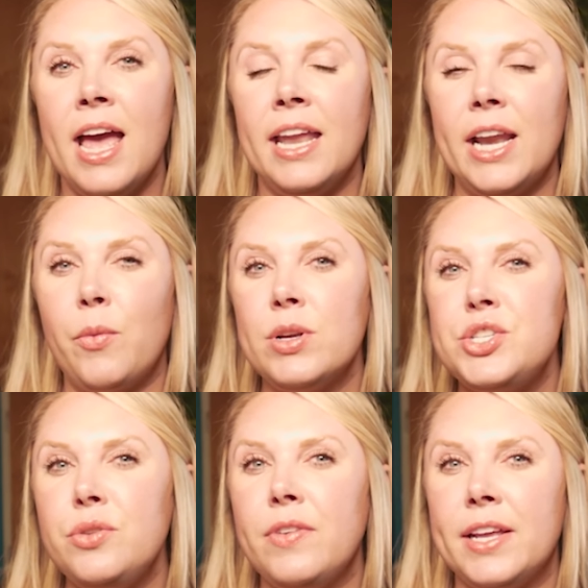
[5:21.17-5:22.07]
Now, once
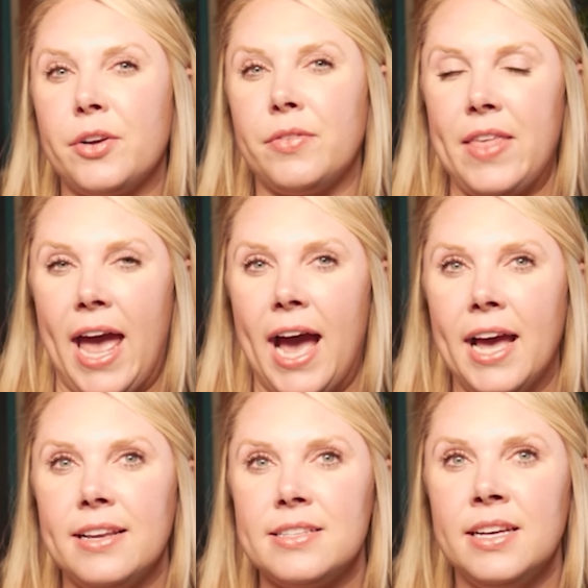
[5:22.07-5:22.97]
you've entered
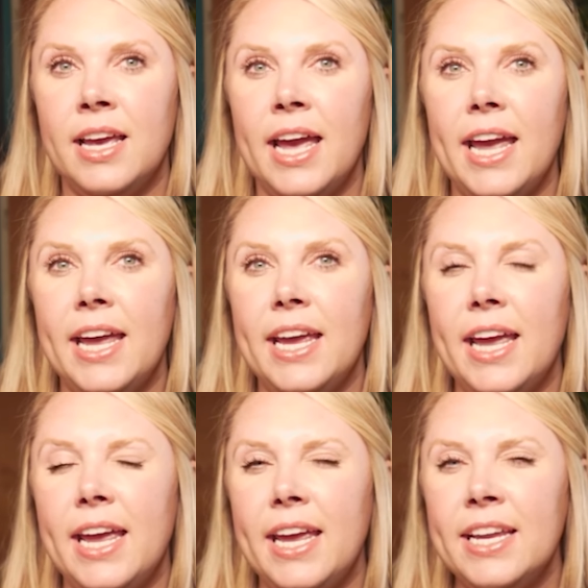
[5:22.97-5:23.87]
that,
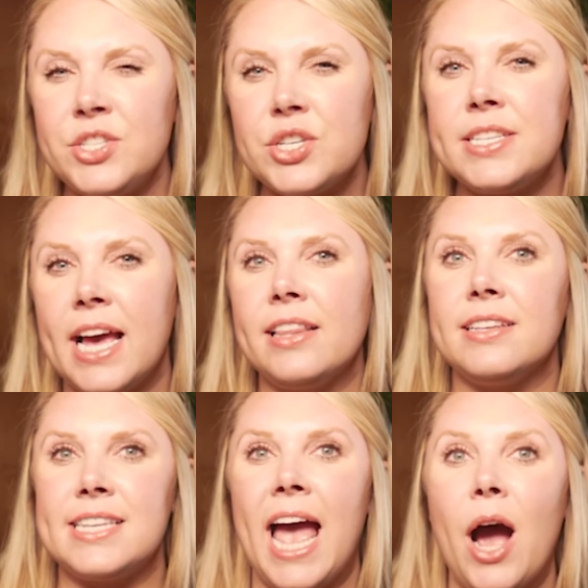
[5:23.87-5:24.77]
it should tell us
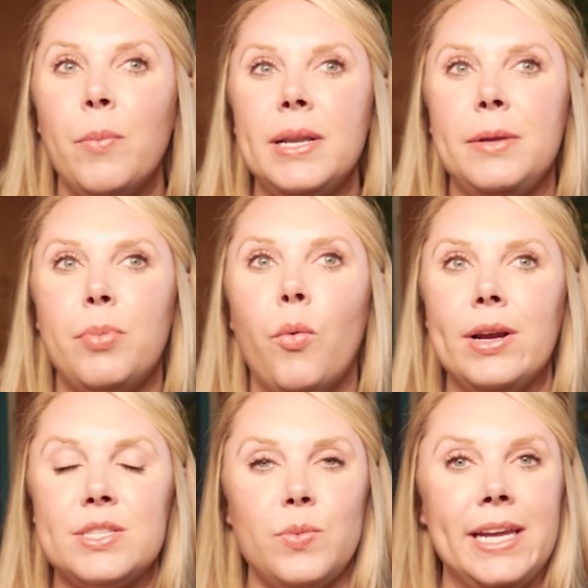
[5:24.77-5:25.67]
how many
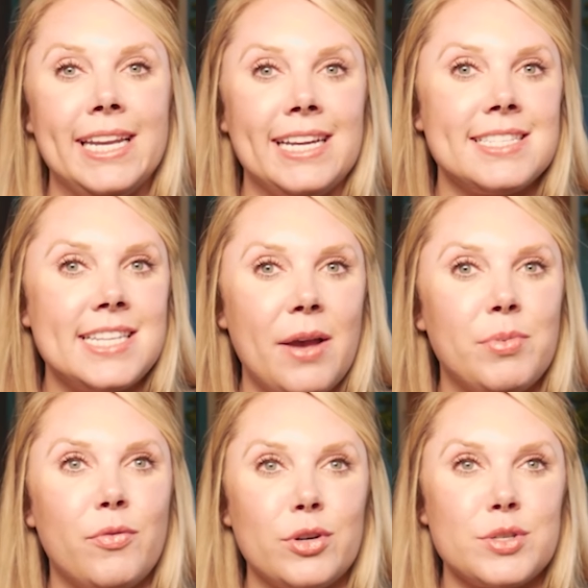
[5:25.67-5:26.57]
points we can accept
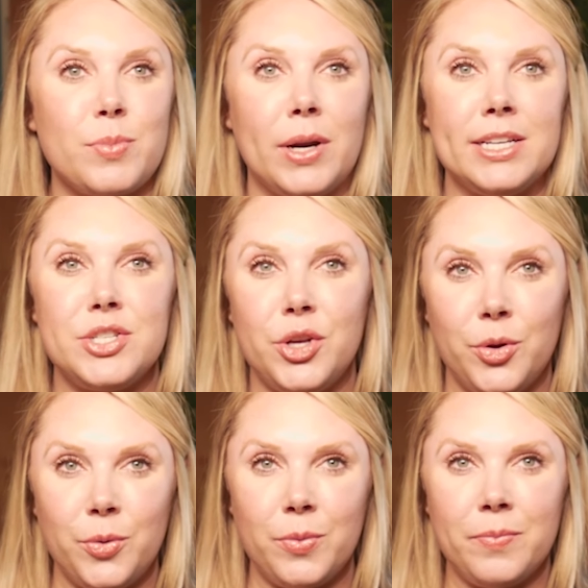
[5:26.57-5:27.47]
for Sprint
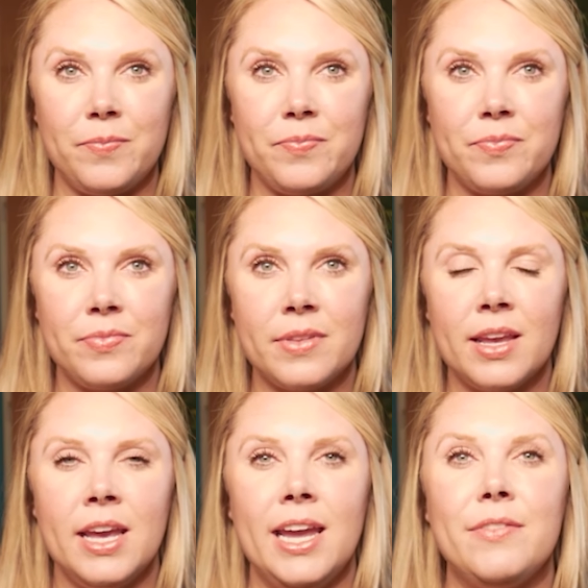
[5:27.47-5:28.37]
2.
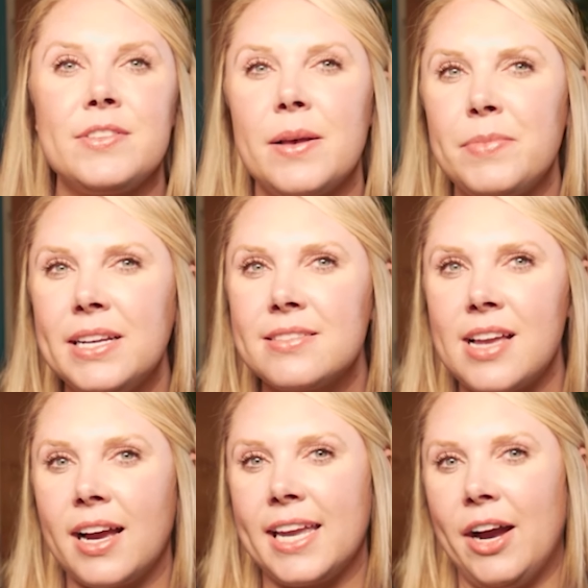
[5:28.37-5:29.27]
If something's
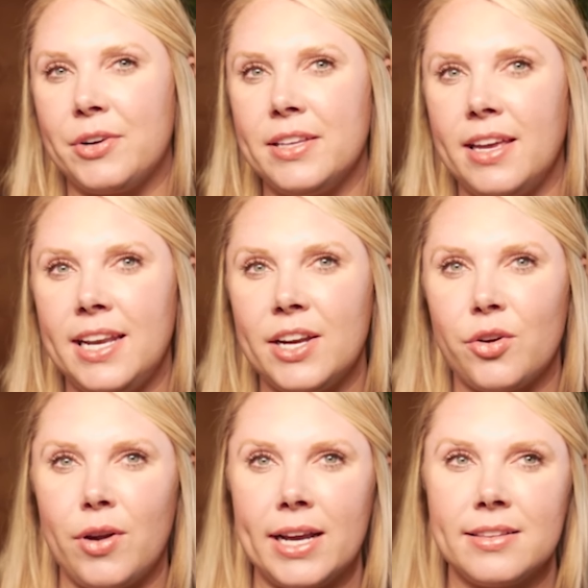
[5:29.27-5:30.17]
not calculating
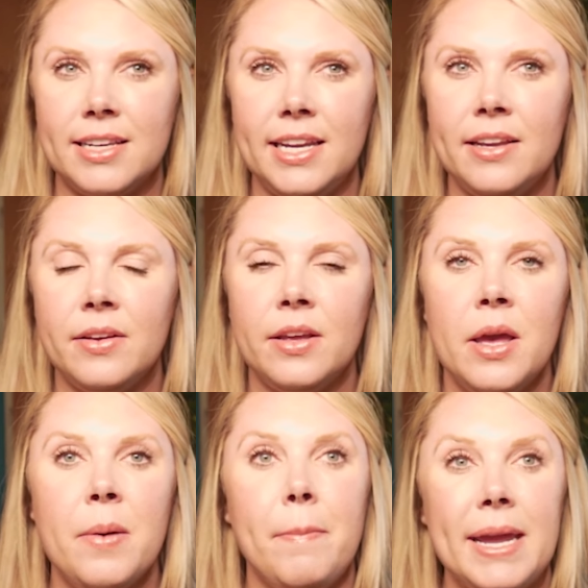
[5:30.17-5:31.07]
correctly,
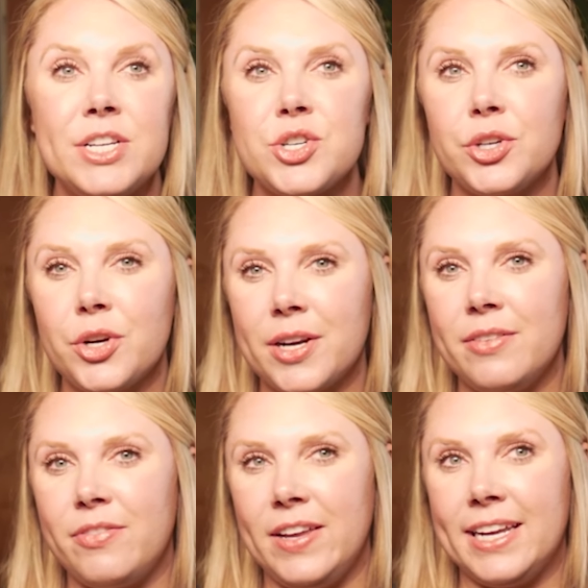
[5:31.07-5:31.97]
make sure your
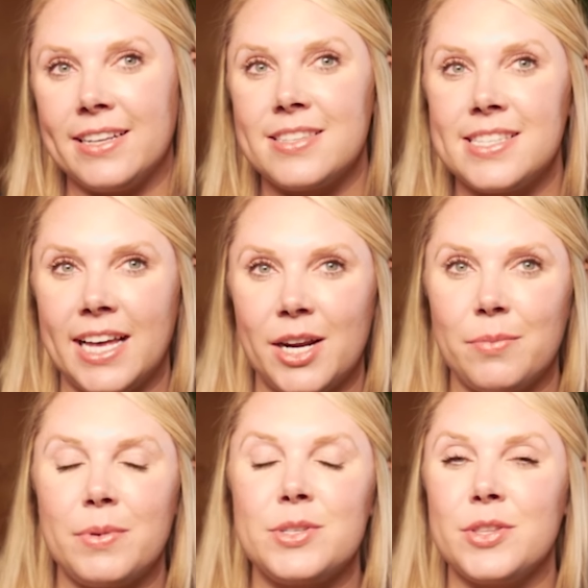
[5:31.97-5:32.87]
config is set up
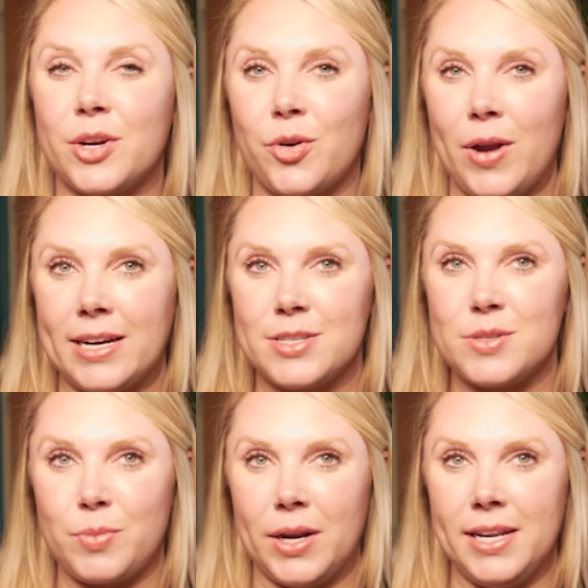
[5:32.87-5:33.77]
to the correct
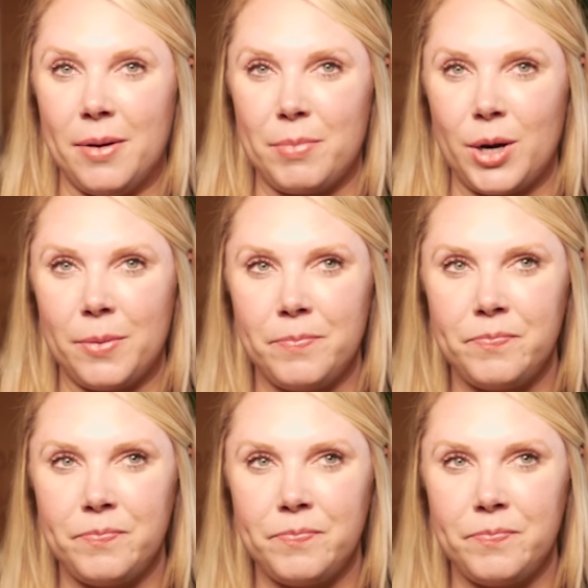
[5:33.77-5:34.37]
sprint number.